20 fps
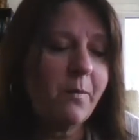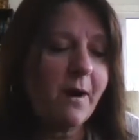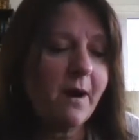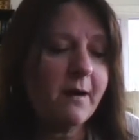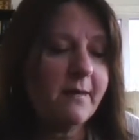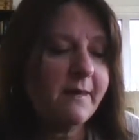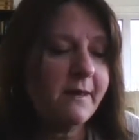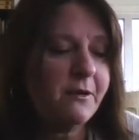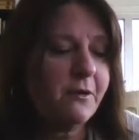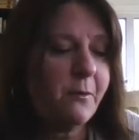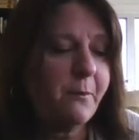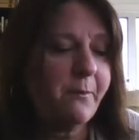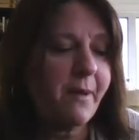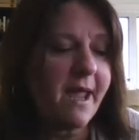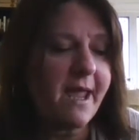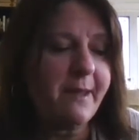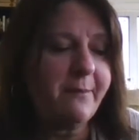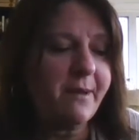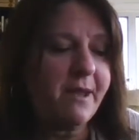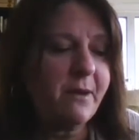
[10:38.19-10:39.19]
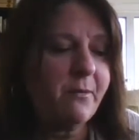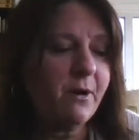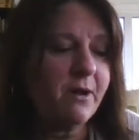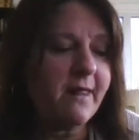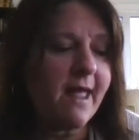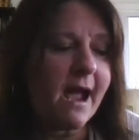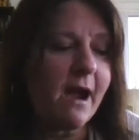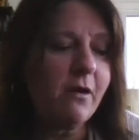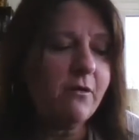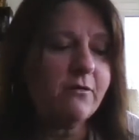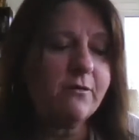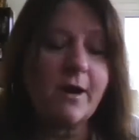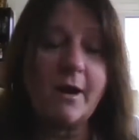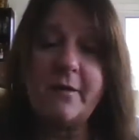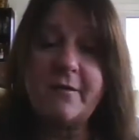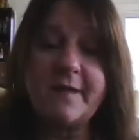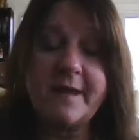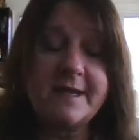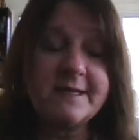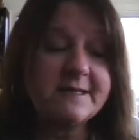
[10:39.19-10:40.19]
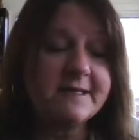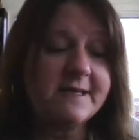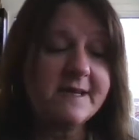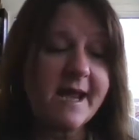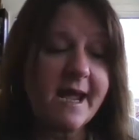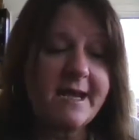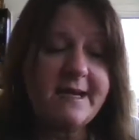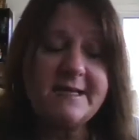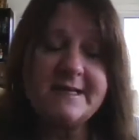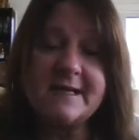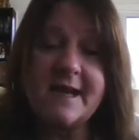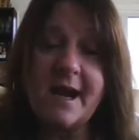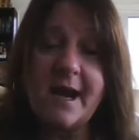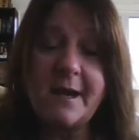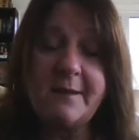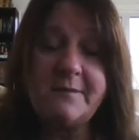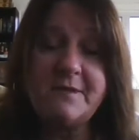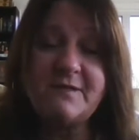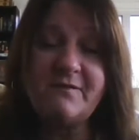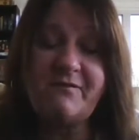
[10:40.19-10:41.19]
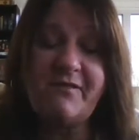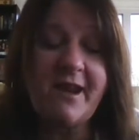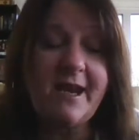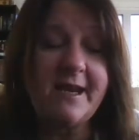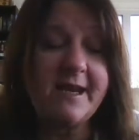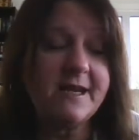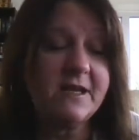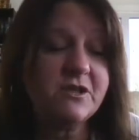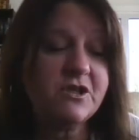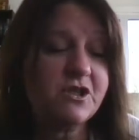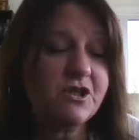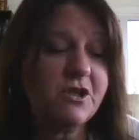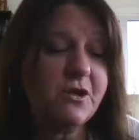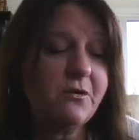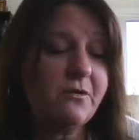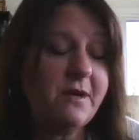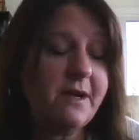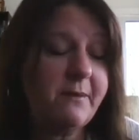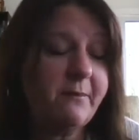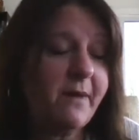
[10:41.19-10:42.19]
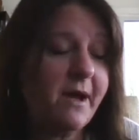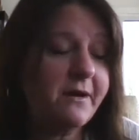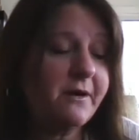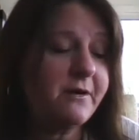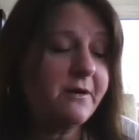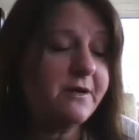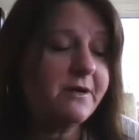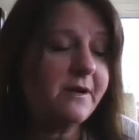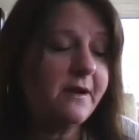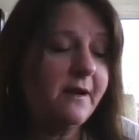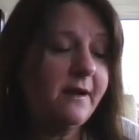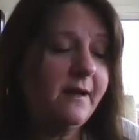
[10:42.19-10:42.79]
our little baby will outgrow these nighttime feedings soon, he muttered.